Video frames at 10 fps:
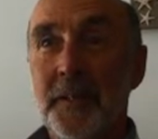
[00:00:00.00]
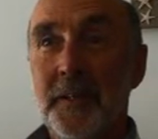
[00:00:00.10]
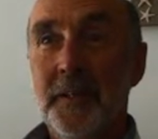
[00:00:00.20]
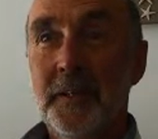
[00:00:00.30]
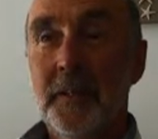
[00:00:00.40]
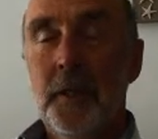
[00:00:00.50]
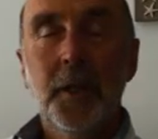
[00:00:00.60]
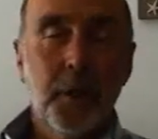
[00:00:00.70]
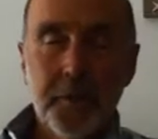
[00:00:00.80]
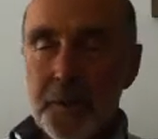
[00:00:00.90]
Yeah.
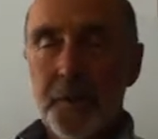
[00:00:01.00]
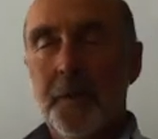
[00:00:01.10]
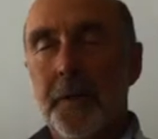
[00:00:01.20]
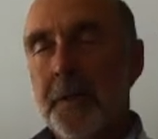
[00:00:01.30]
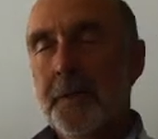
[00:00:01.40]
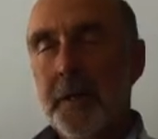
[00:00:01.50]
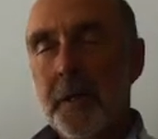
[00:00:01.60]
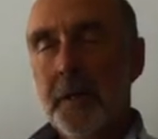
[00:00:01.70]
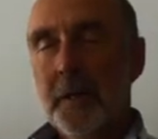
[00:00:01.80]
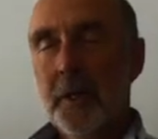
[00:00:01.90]
He closed his eyes,
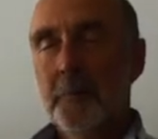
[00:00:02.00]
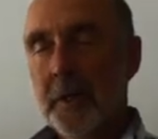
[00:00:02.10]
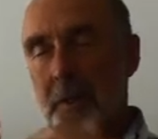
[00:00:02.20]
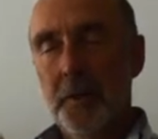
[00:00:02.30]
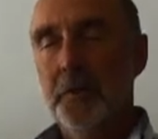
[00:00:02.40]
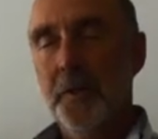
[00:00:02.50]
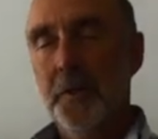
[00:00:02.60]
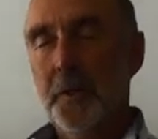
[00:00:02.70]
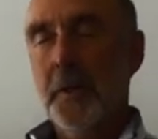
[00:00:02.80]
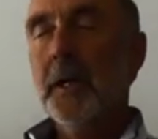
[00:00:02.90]
he imagined he was
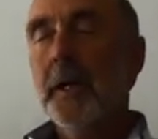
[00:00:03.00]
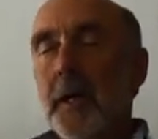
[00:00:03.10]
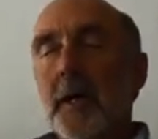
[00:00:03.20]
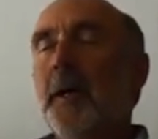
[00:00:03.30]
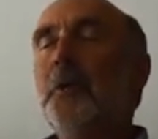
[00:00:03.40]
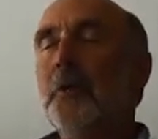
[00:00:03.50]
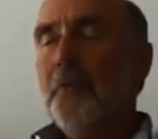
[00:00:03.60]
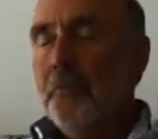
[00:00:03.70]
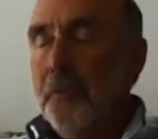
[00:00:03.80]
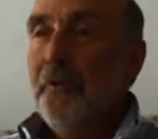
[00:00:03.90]
in the truck, and you
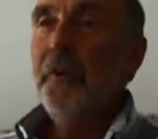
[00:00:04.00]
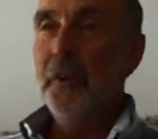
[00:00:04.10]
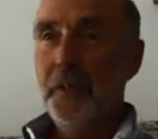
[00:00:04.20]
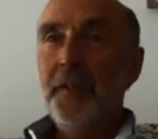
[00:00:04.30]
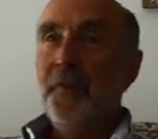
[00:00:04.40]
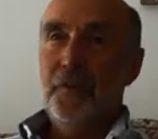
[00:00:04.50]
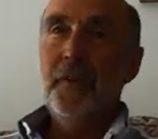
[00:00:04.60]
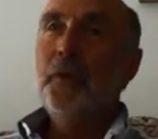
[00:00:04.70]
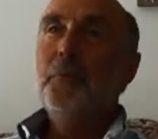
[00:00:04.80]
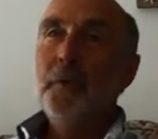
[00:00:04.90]
could physically
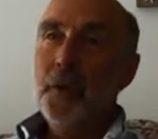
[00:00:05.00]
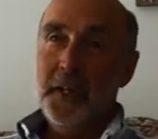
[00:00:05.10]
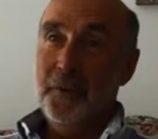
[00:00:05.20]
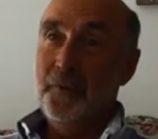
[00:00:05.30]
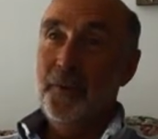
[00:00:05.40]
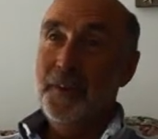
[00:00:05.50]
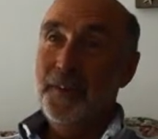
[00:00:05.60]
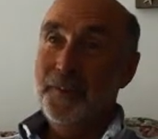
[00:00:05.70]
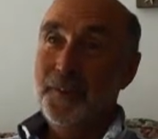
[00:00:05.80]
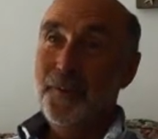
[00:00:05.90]
see him relaxing
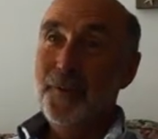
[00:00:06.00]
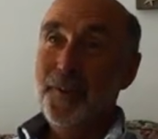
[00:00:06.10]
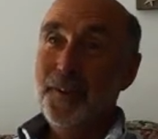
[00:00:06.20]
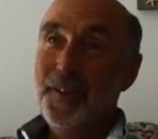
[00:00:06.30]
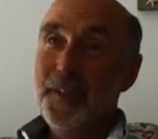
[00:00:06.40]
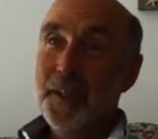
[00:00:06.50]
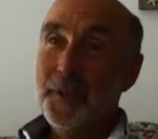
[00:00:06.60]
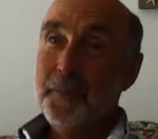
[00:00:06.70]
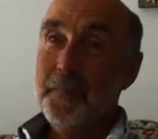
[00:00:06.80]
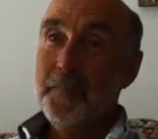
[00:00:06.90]
as he did that.
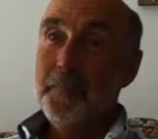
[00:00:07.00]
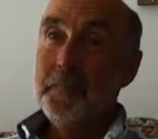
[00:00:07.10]
Yeah.